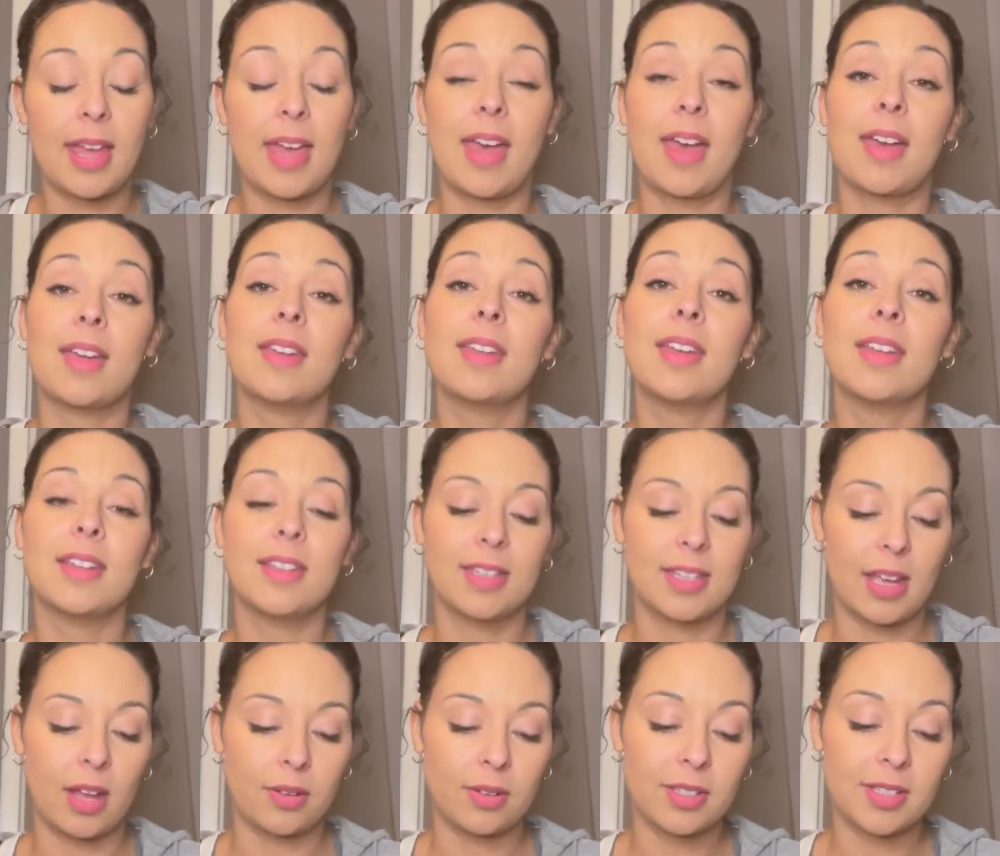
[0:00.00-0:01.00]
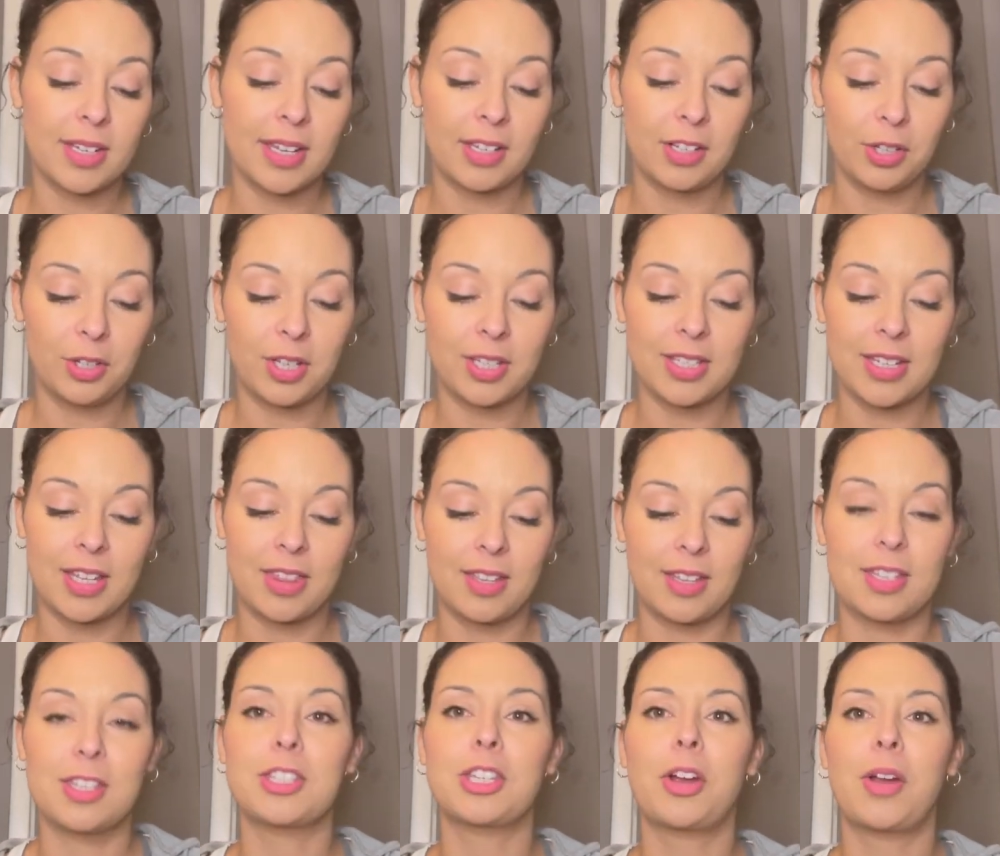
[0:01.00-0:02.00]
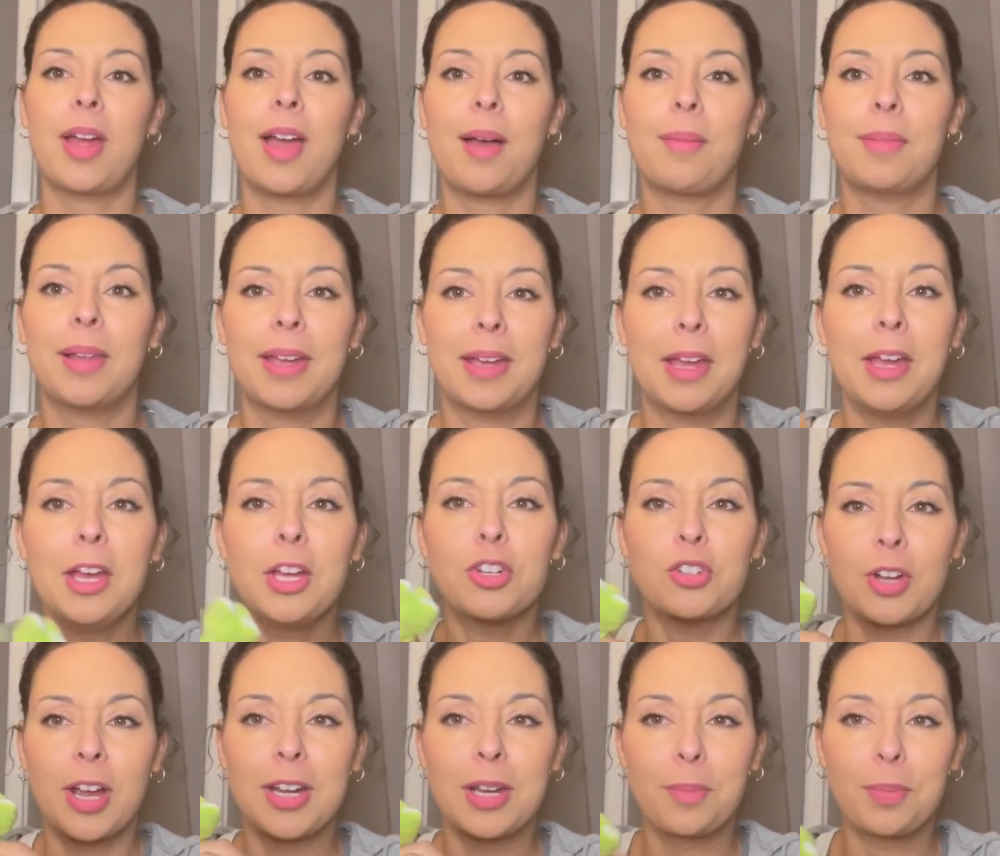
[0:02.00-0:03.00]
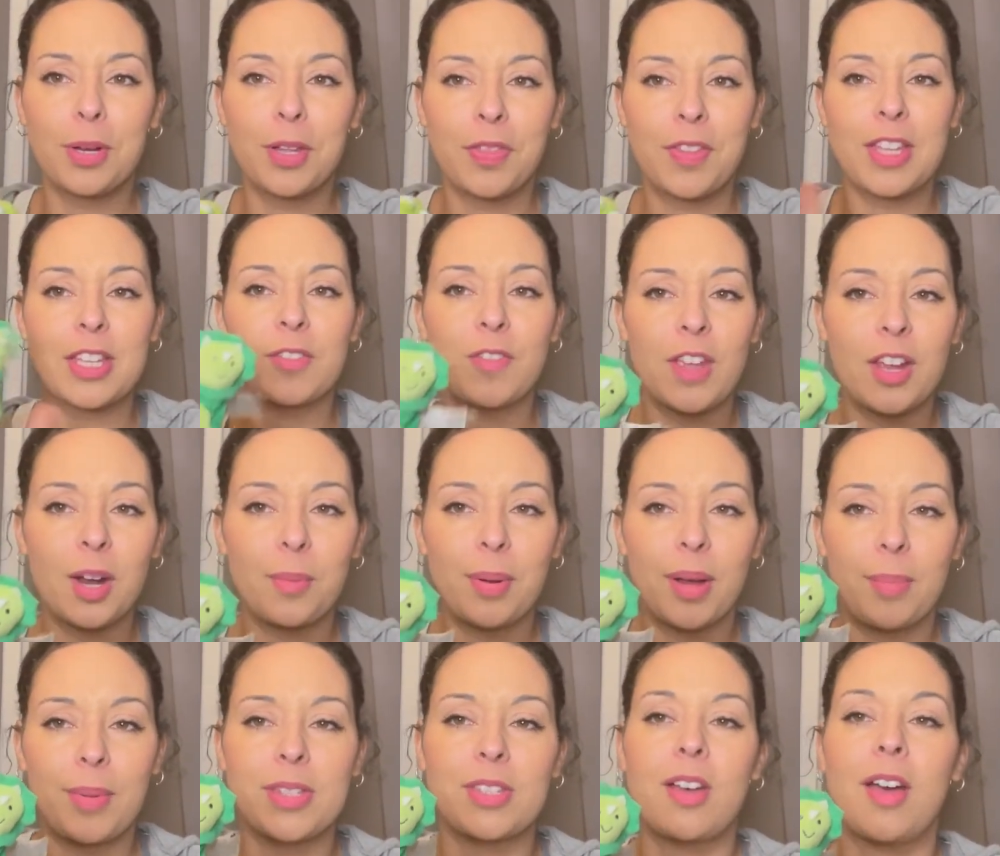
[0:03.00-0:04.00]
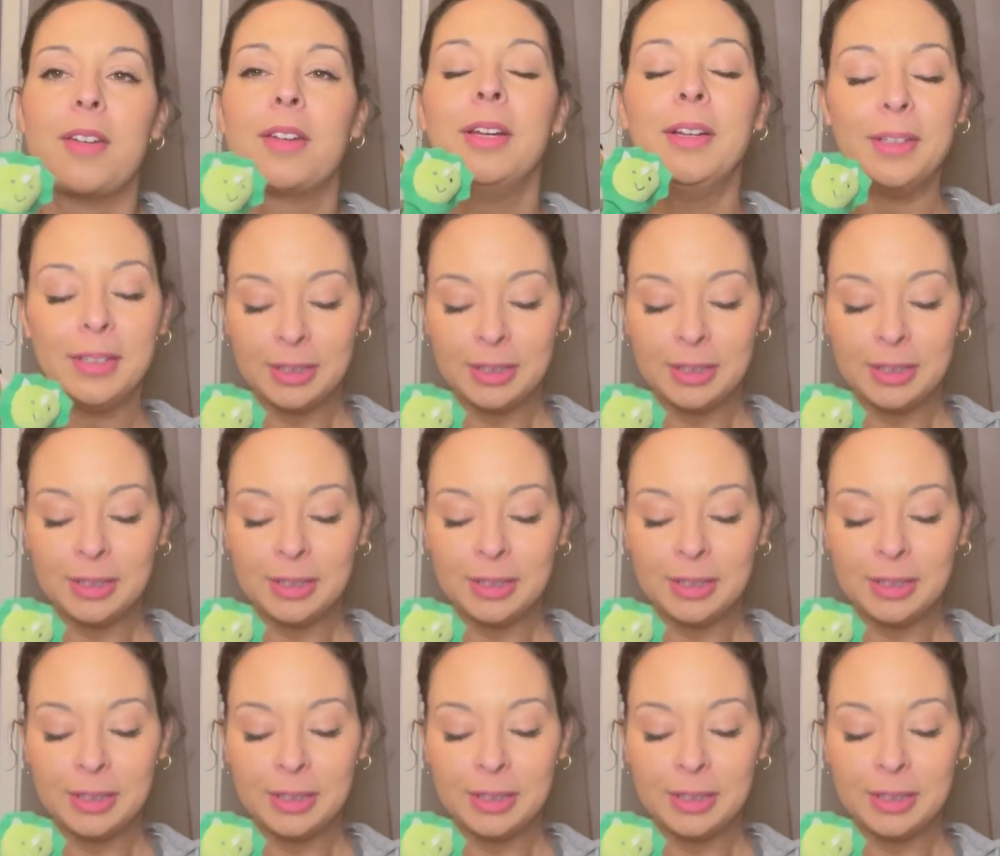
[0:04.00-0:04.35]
And it sounds and looks like this. Sorry, I'm like trying to put these finger puppets on.